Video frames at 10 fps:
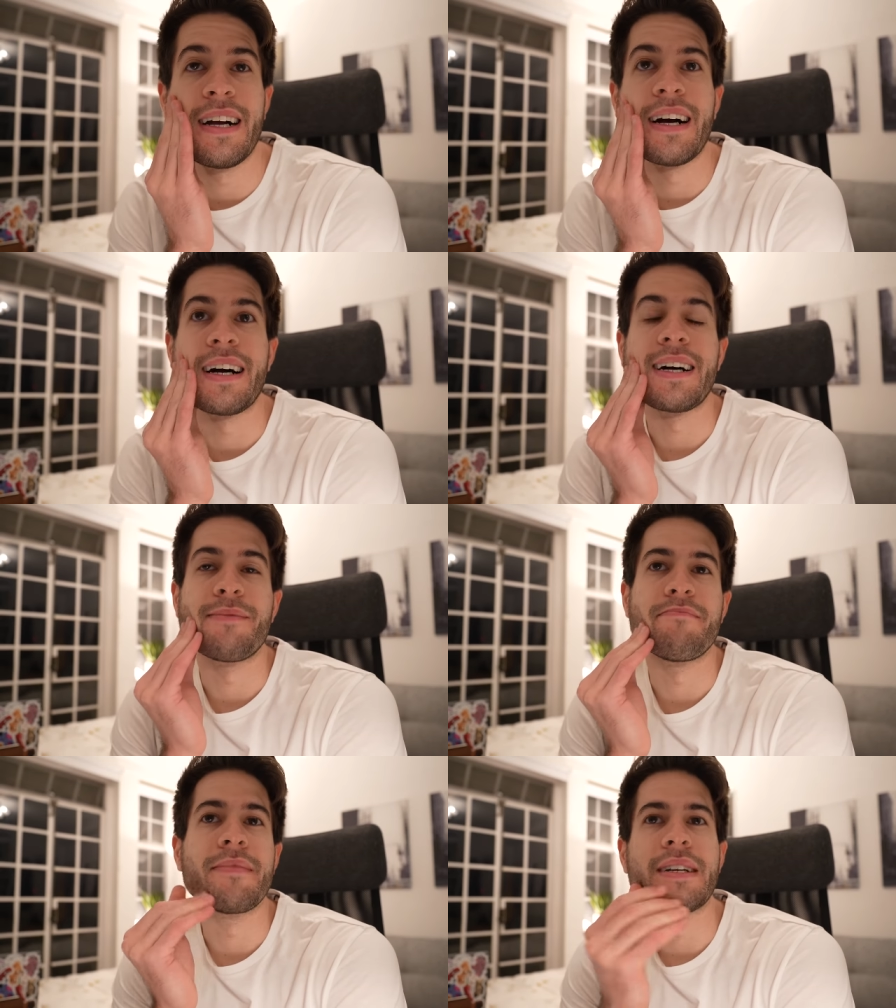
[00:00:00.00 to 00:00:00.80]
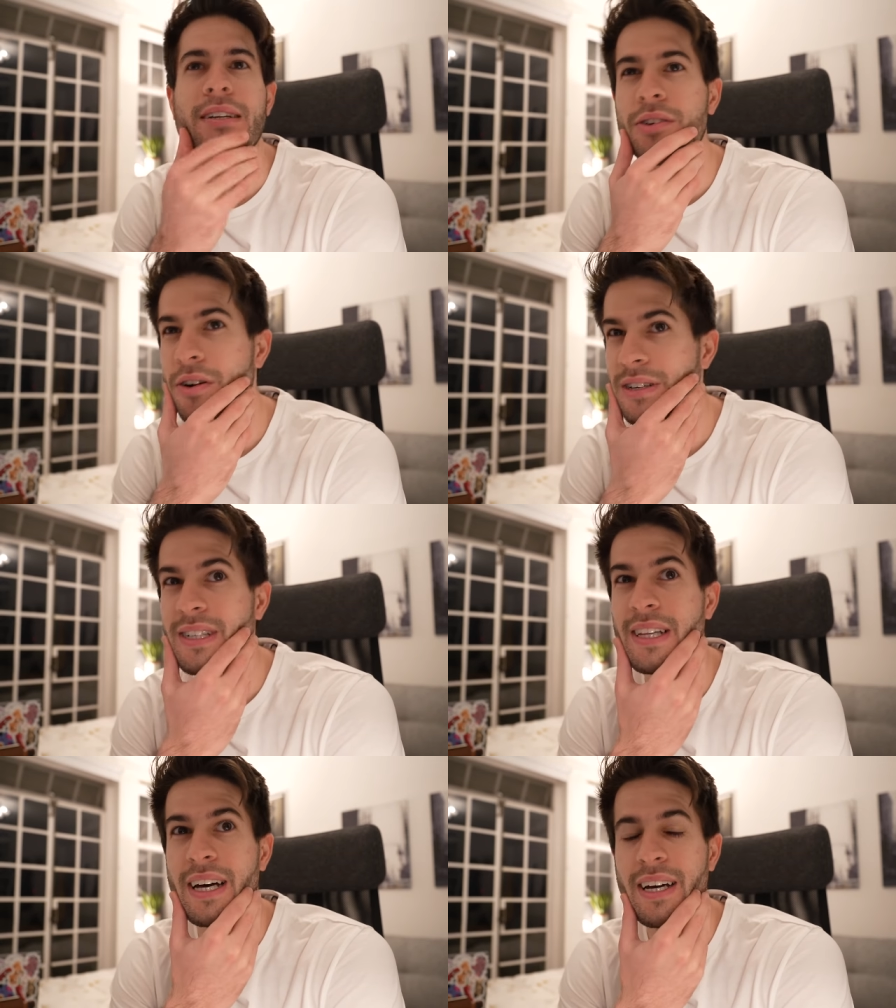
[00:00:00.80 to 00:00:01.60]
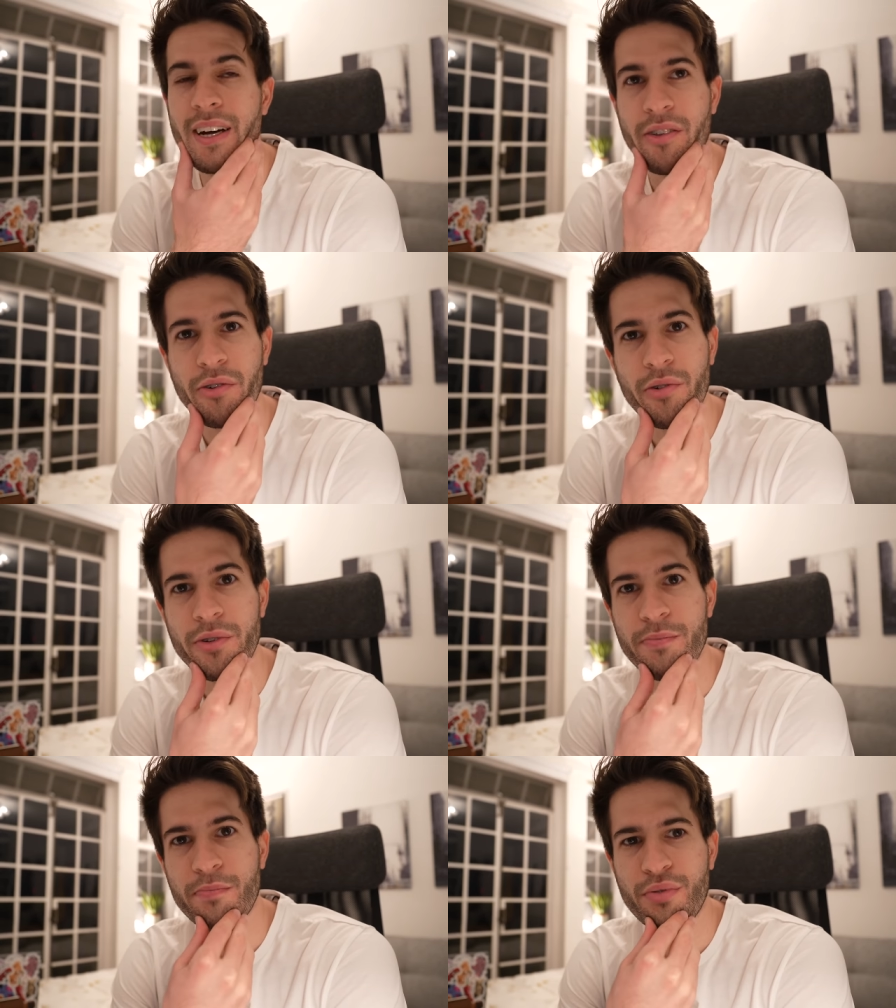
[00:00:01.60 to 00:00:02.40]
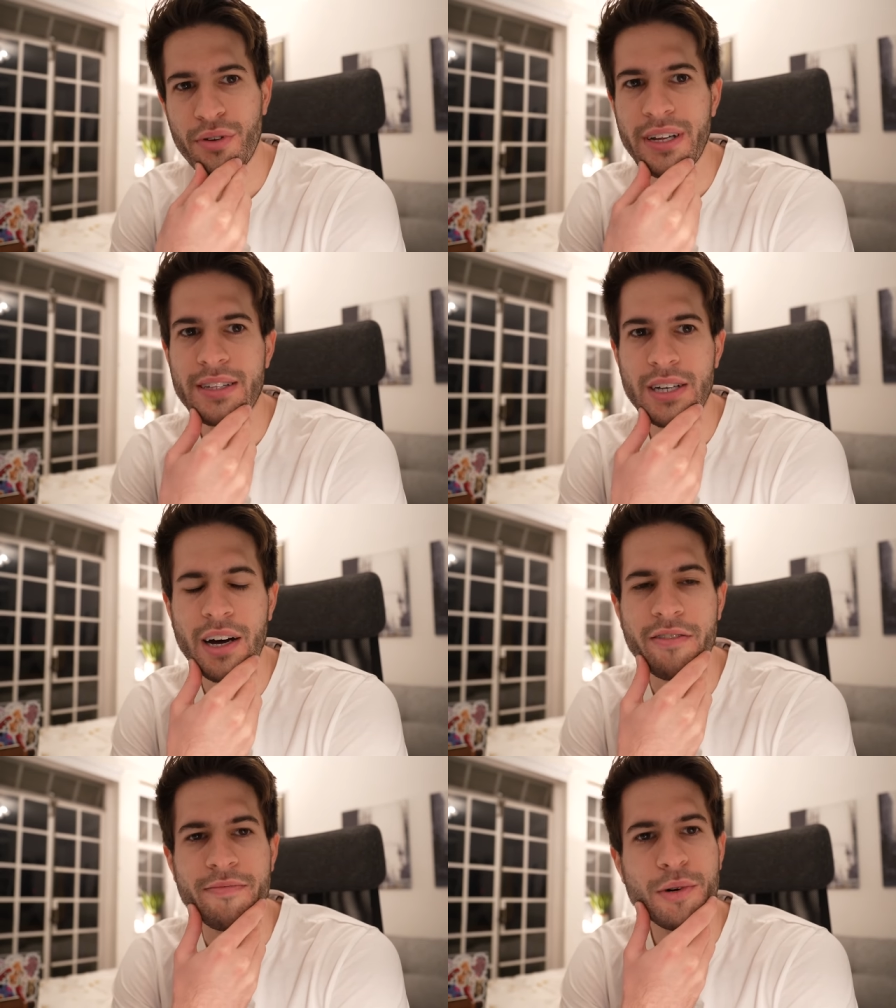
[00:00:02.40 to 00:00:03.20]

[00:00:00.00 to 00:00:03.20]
Um, not gonna lie, I thought it was pretty tough,